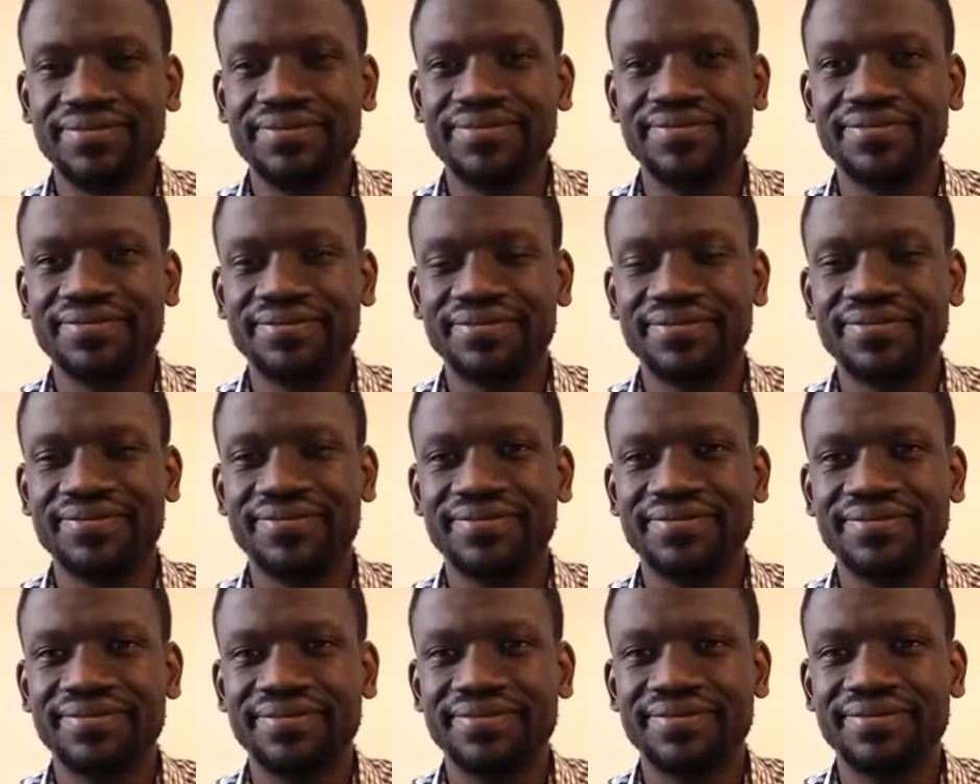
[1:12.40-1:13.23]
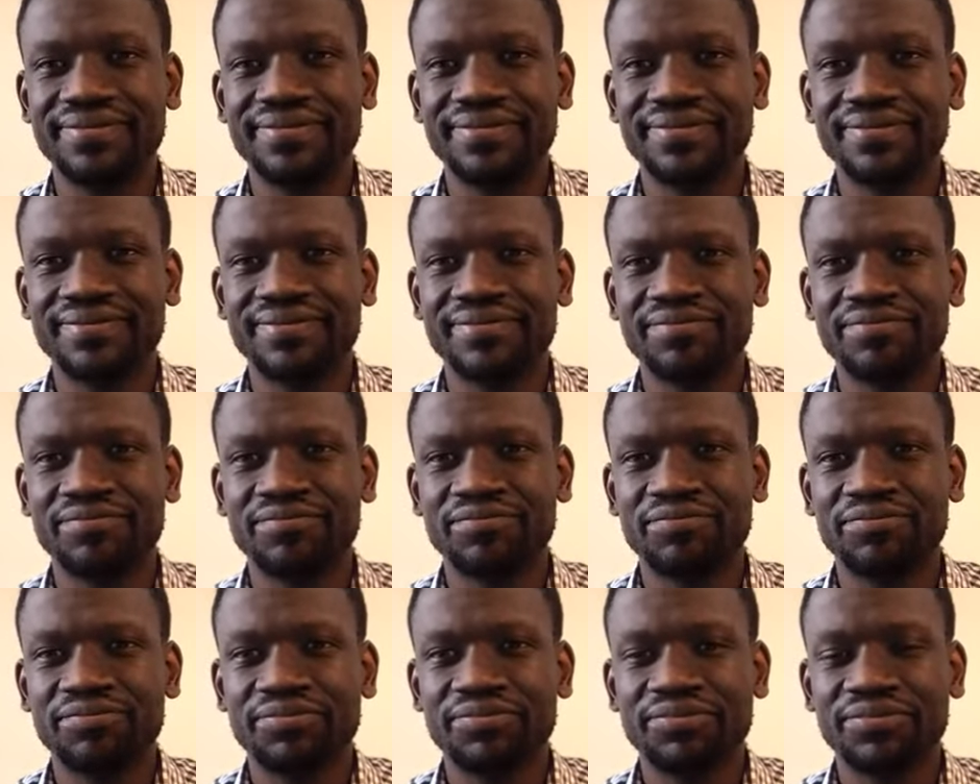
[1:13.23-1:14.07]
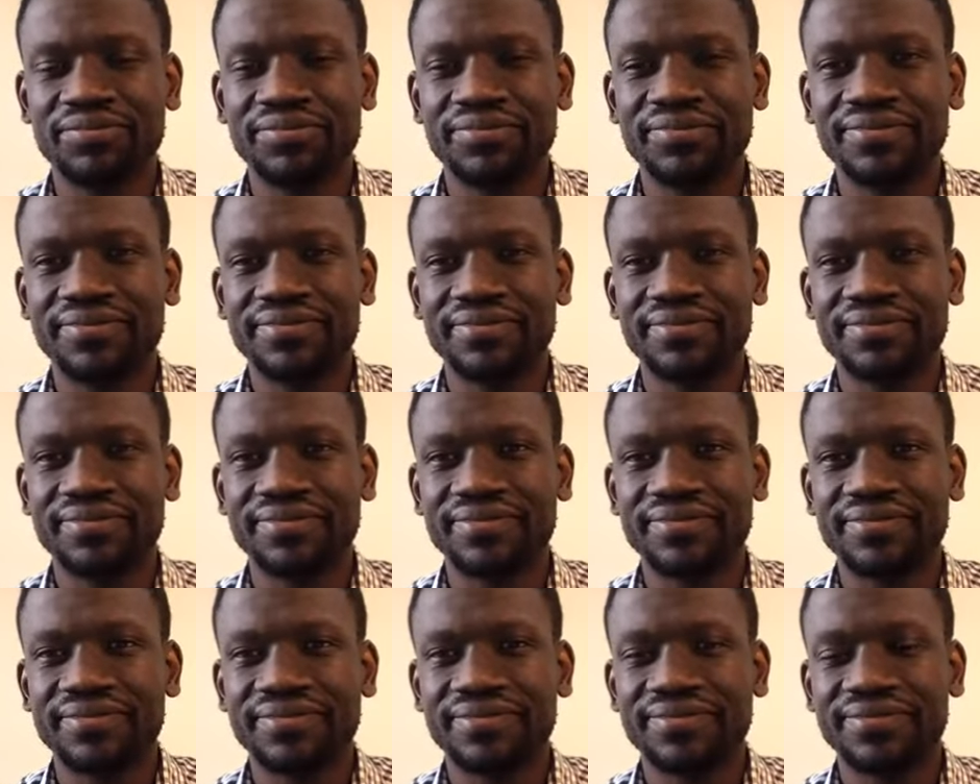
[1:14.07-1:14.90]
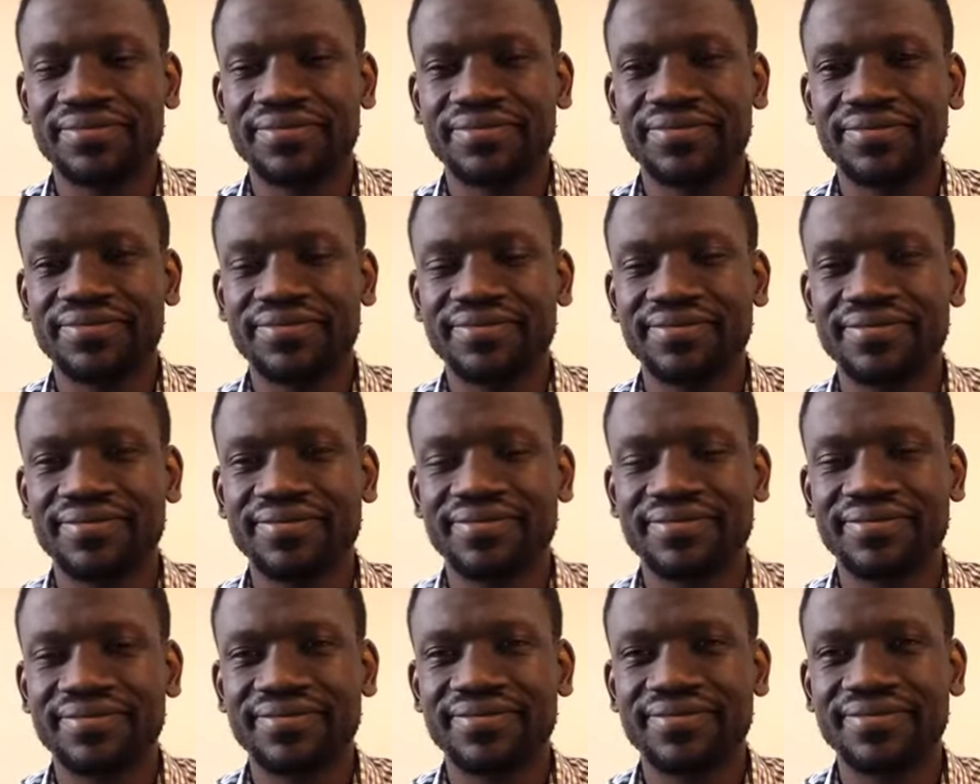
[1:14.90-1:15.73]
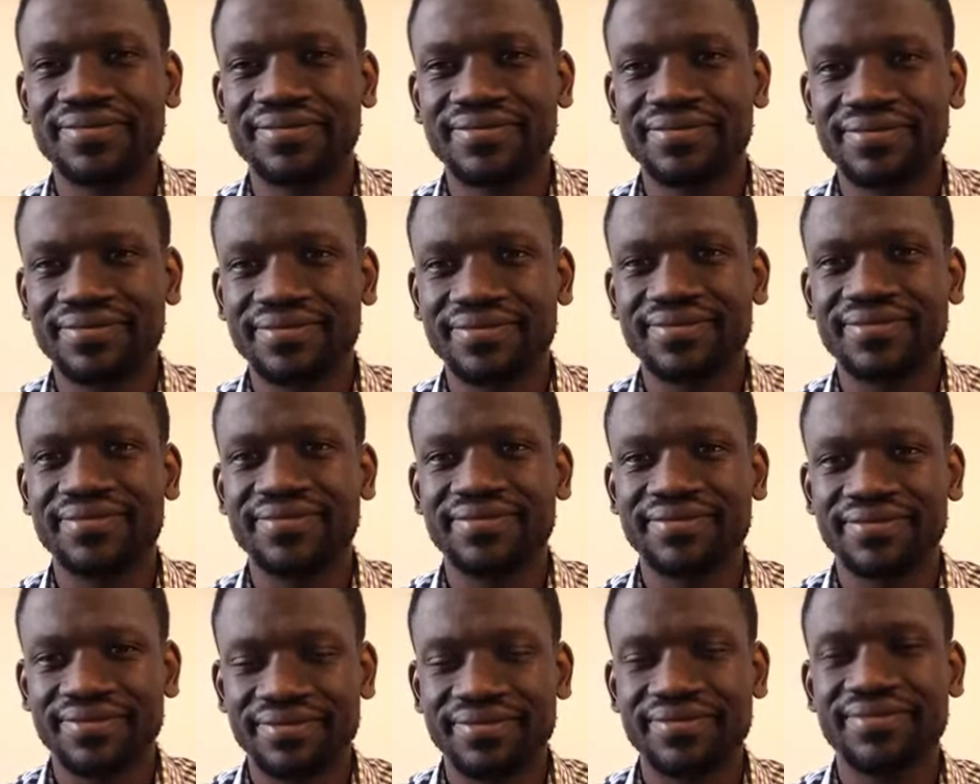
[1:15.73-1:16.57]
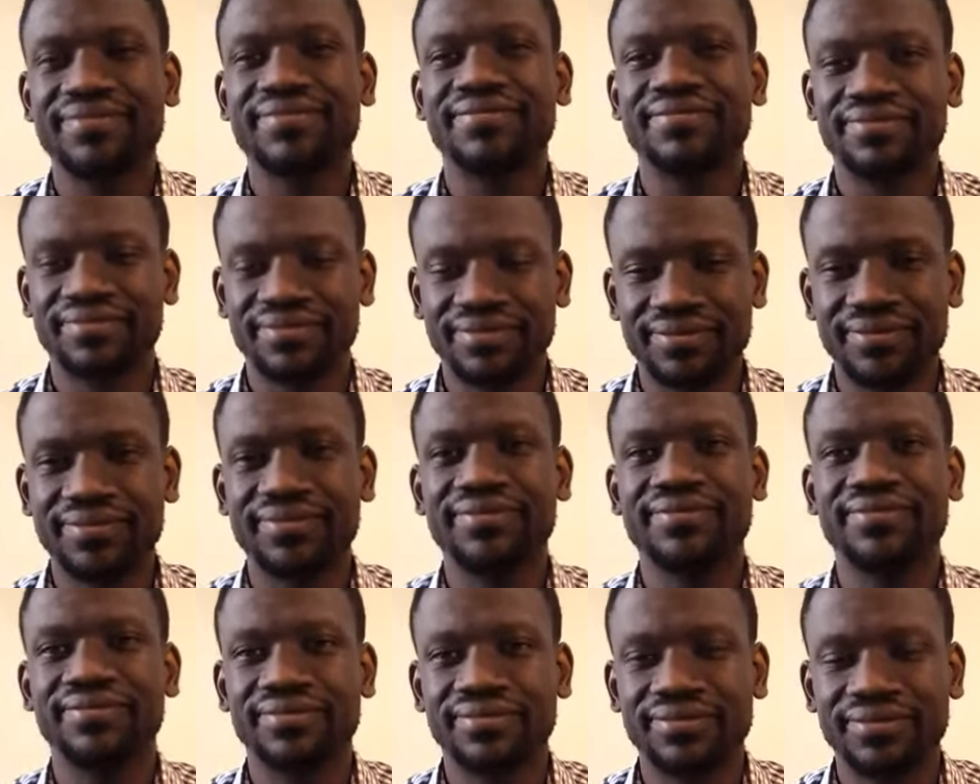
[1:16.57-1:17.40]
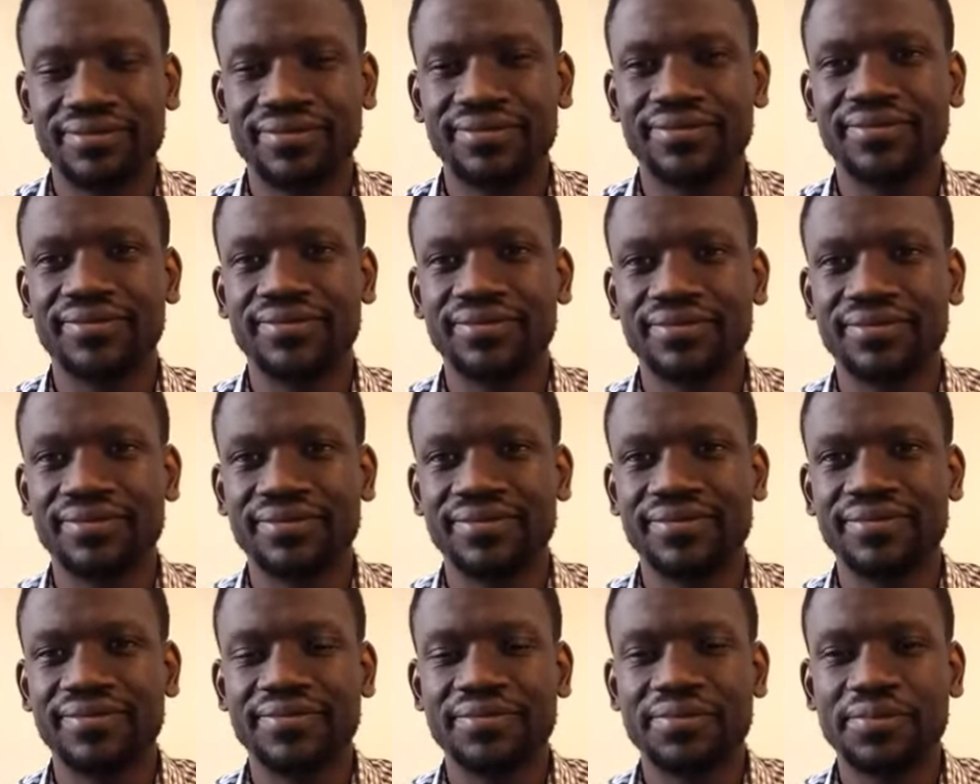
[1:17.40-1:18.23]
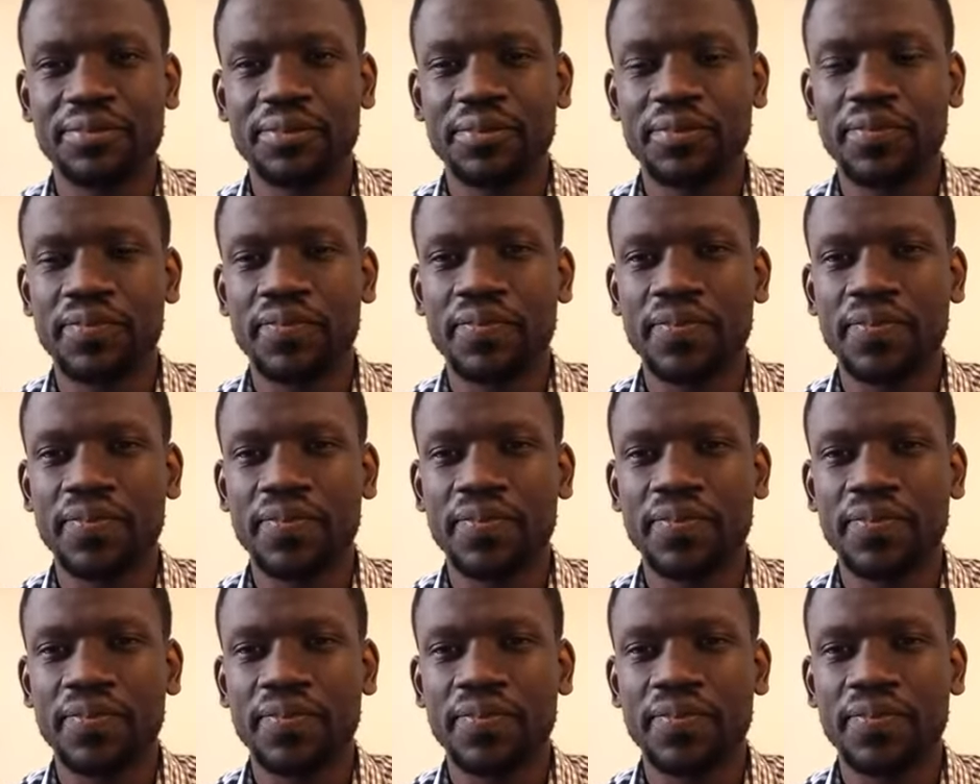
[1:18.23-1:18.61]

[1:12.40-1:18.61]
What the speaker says: (not speaking)